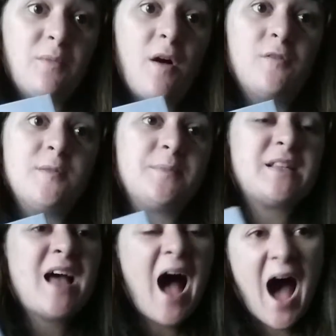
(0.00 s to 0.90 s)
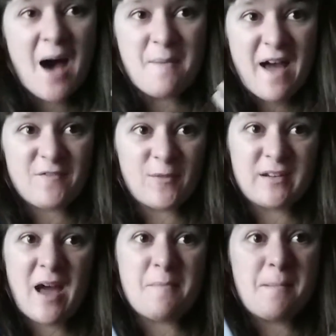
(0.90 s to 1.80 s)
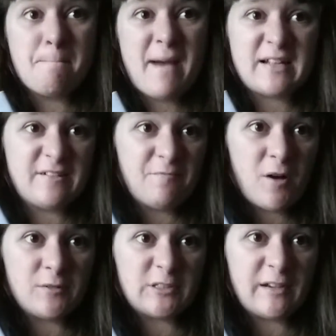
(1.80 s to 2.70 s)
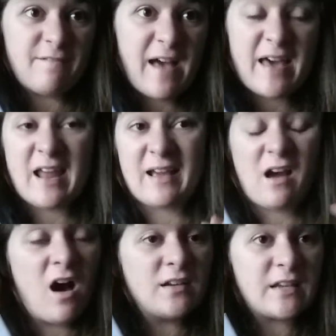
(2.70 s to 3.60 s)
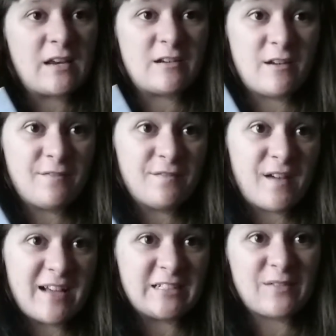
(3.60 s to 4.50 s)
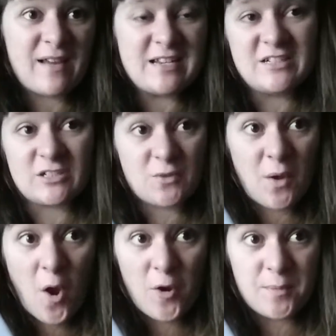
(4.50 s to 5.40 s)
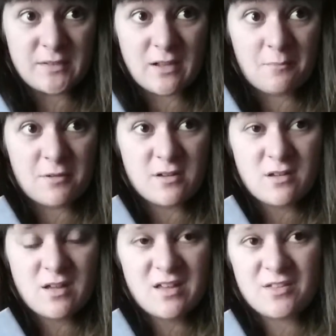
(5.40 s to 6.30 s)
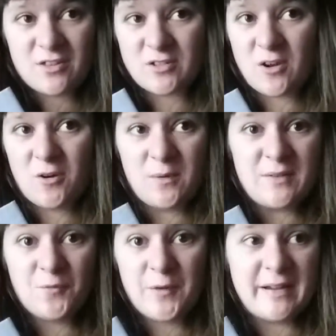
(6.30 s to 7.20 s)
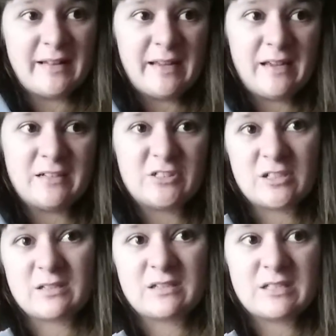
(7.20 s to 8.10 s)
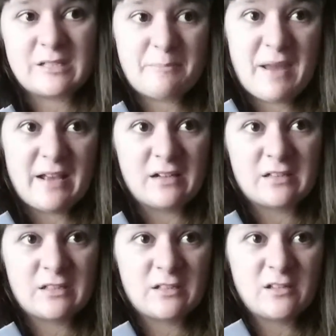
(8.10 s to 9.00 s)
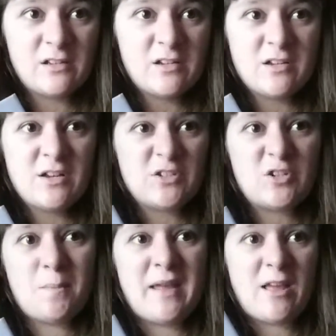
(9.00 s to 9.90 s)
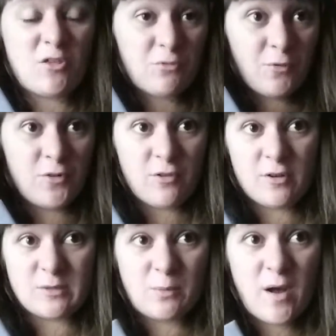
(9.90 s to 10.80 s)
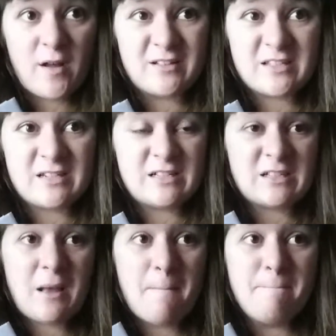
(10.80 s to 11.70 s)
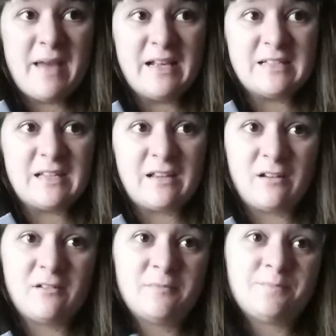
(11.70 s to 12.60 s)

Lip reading: poems. For one, I'm a massive poetry fan. I can't get enough of it. I just find it just opens up the soul and really just speaks to me through those words, and it's amazing.